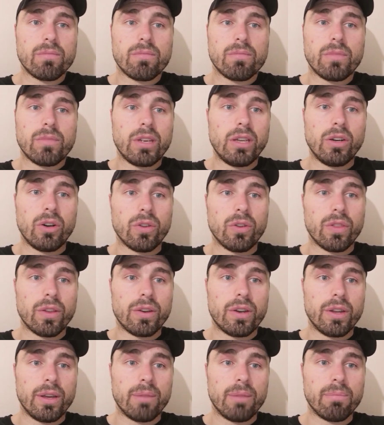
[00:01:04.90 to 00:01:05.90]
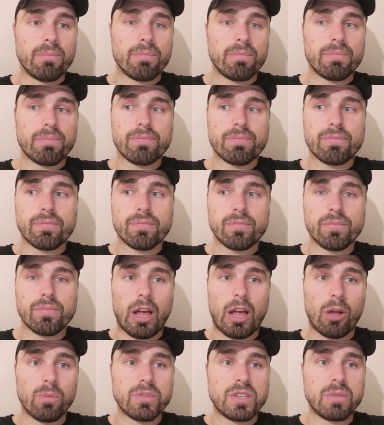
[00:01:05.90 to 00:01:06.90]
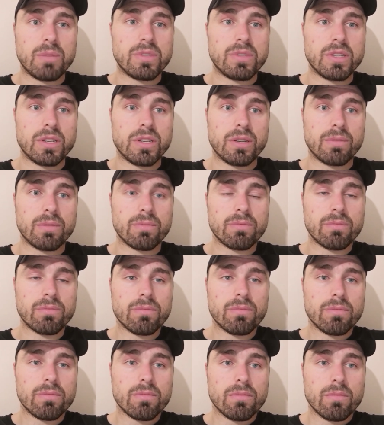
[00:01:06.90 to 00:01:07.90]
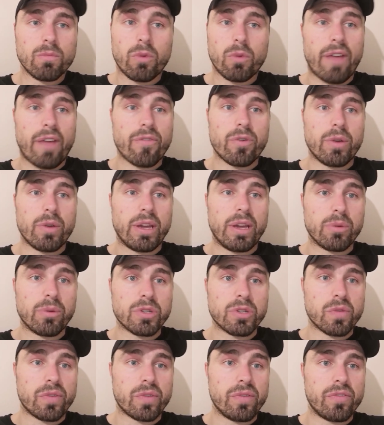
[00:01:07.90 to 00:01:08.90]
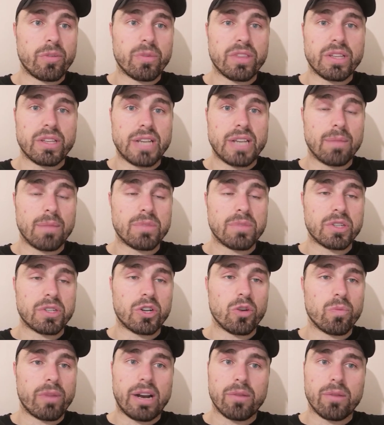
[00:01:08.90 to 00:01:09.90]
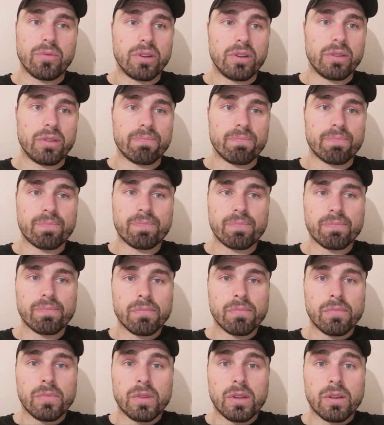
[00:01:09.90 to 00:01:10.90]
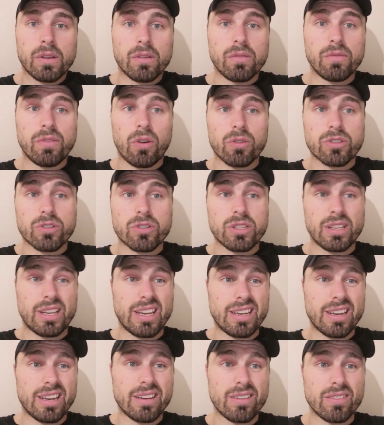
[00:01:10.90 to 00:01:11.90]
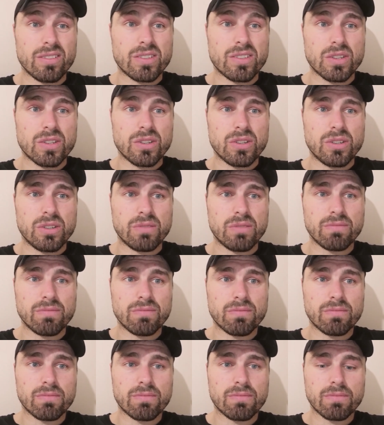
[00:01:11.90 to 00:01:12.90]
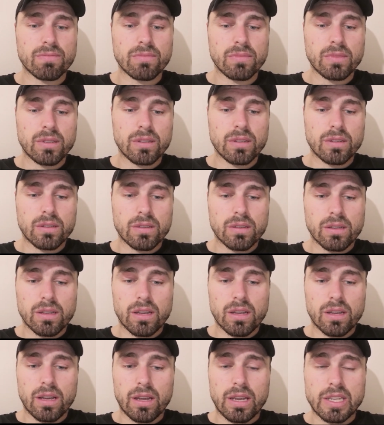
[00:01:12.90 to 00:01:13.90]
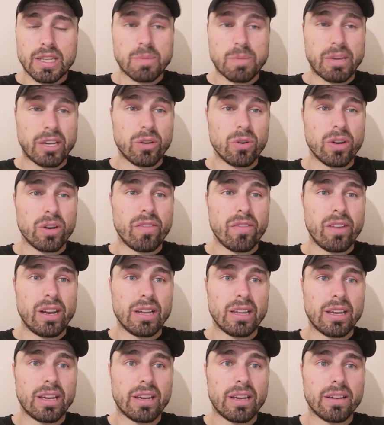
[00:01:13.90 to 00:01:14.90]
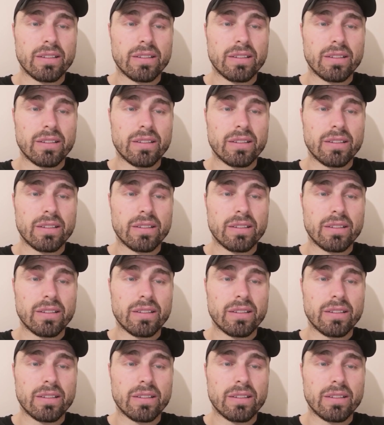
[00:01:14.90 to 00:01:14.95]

you know, they'd helped him to whatever he was suffering from at the time to come round, and unfortunately he didn't, so it's a bit gutting really.